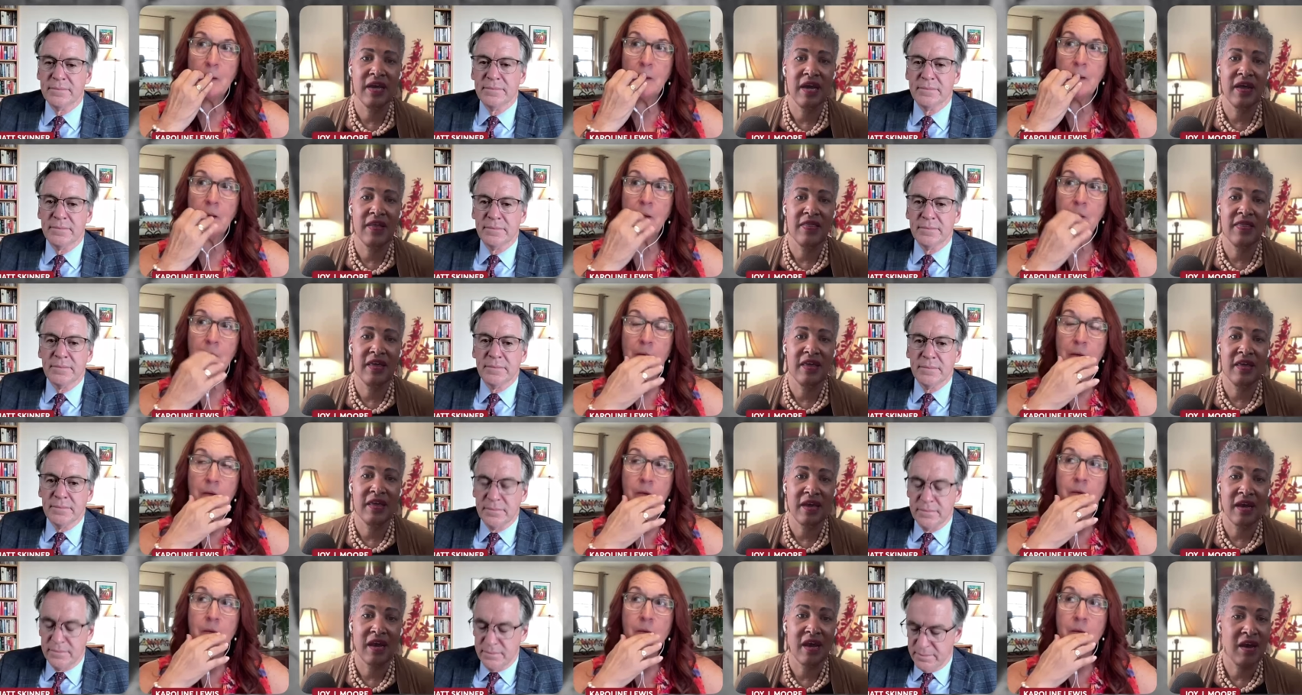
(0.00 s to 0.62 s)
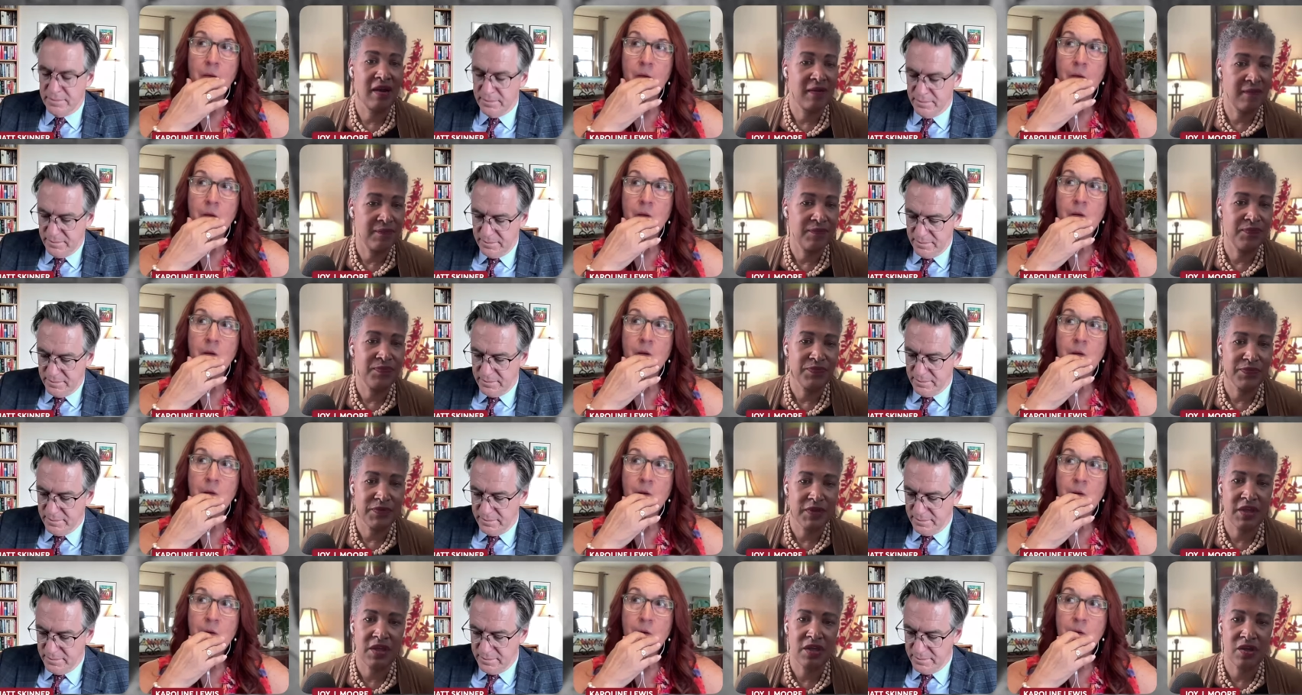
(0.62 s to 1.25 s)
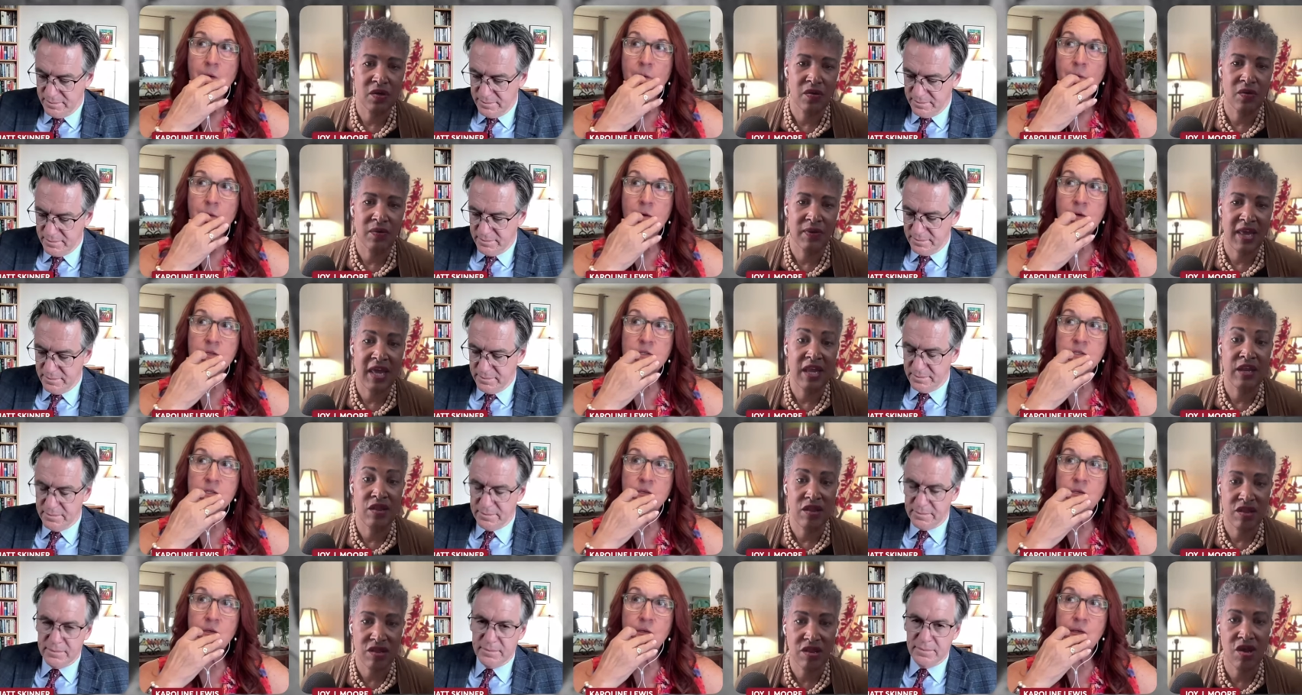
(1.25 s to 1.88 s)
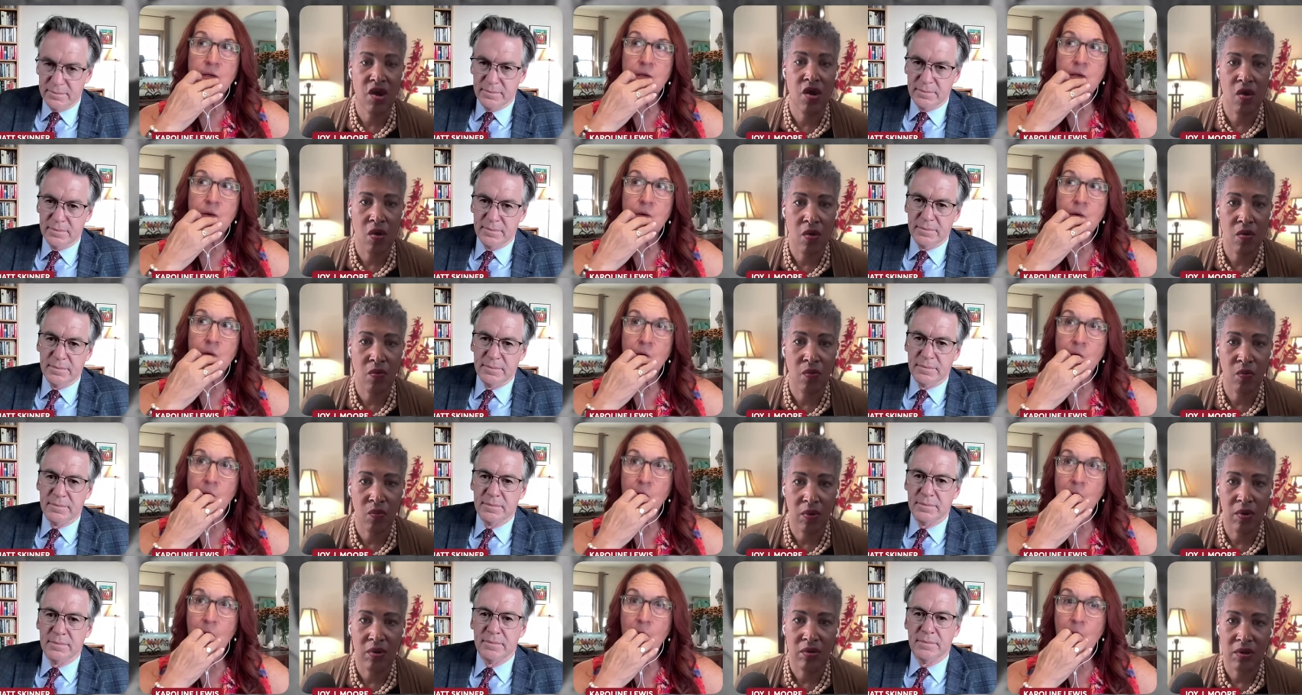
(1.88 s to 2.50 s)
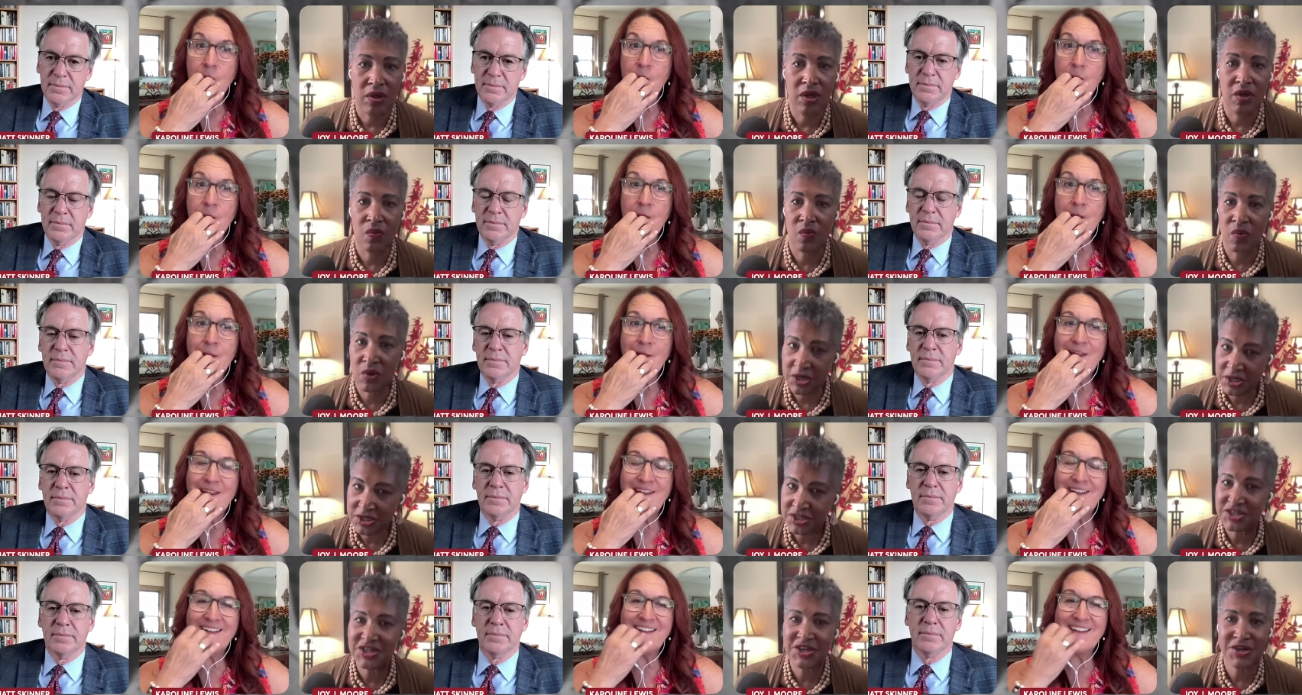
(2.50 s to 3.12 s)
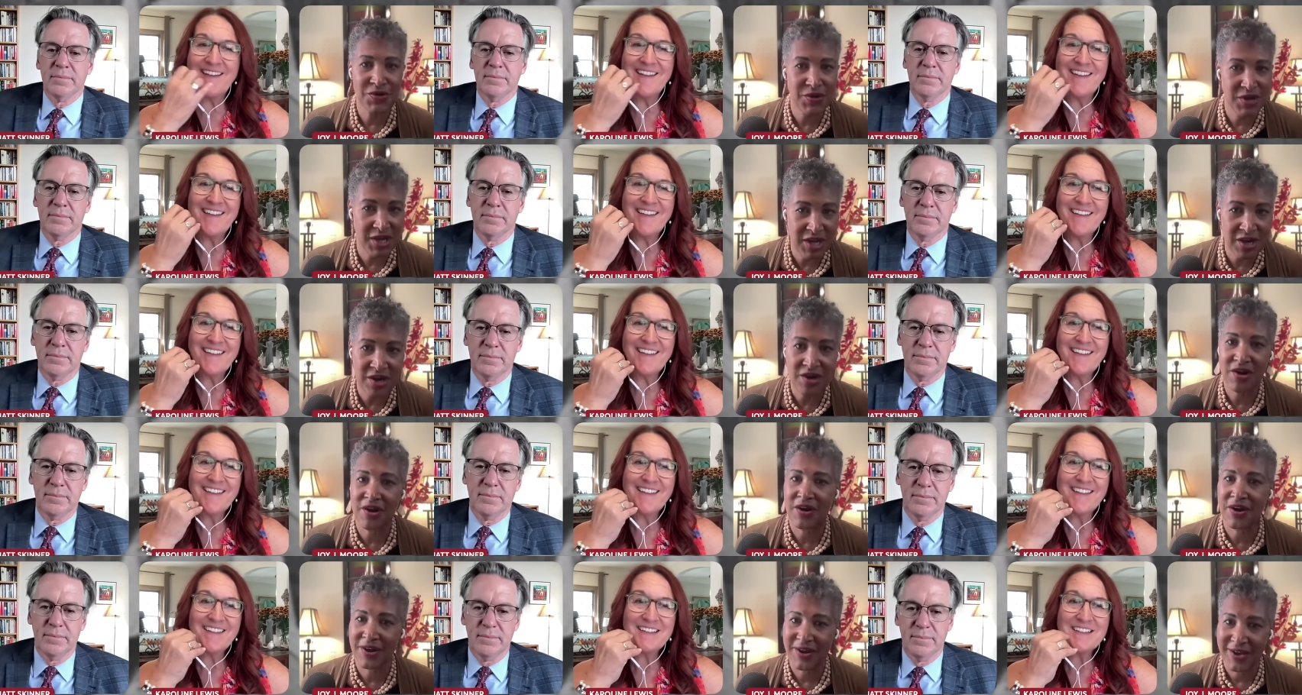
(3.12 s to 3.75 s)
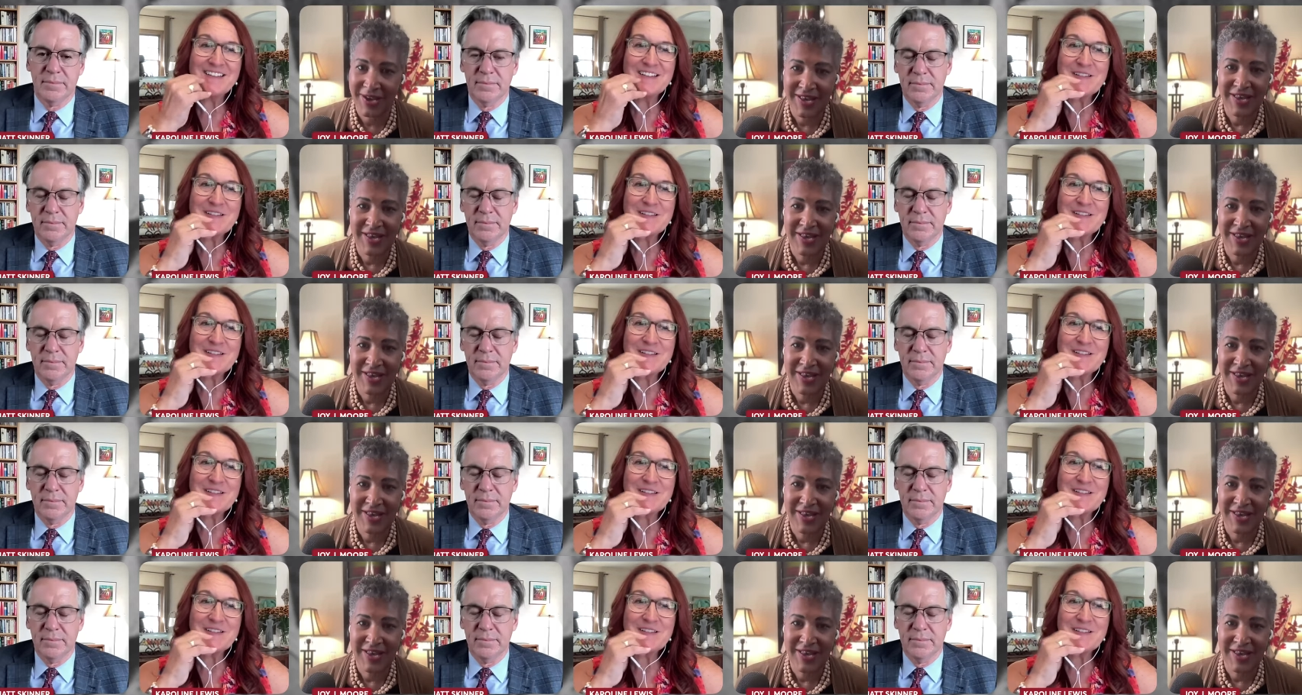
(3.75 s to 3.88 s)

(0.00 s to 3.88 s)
Speaker 1: uh, yeah. Uh, um, you know, we're still and so here. we're still here.